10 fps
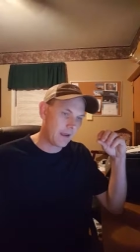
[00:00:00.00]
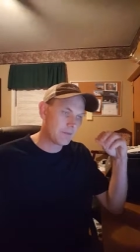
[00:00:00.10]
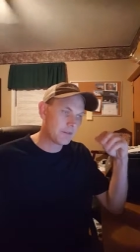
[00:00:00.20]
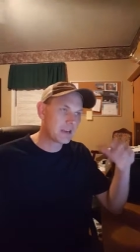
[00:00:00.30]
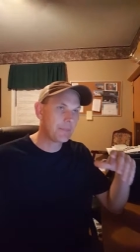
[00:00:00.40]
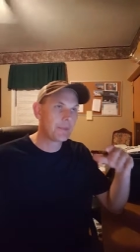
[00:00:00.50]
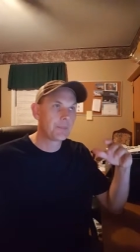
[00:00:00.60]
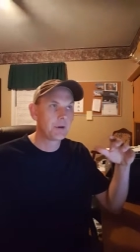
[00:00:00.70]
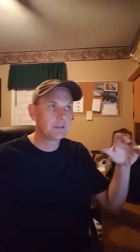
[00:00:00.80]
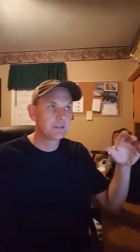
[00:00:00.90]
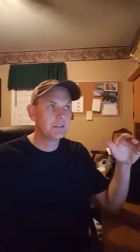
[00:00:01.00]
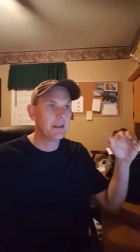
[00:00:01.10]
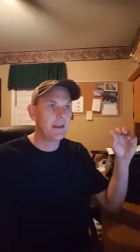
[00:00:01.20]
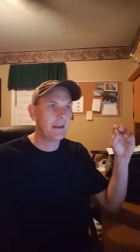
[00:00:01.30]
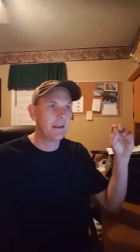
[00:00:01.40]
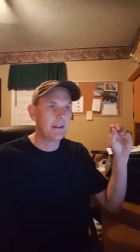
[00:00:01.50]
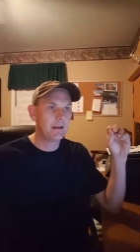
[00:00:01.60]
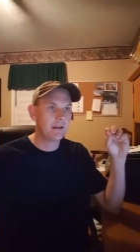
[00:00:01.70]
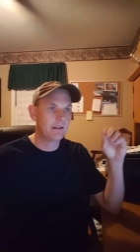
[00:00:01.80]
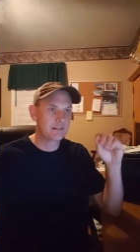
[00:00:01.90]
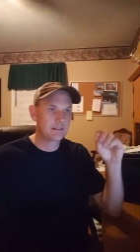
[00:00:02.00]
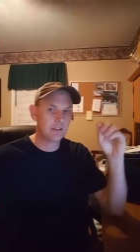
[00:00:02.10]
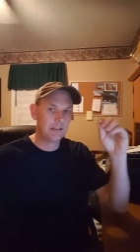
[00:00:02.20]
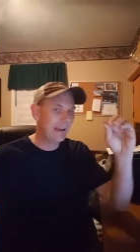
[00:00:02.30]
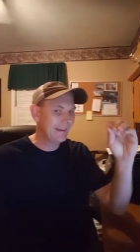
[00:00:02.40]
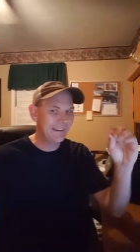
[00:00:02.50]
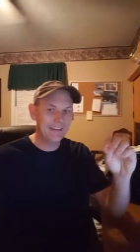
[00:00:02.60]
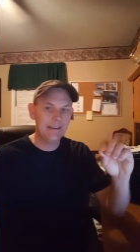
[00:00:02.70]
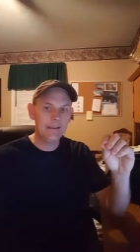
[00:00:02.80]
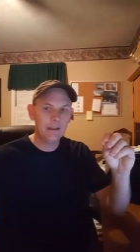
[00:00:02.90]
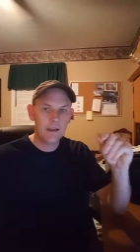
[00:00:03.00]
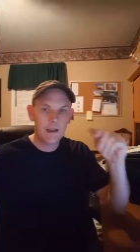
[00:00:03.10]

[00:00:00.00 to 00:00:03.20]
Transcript: I'm the type of person that it's a little ADD.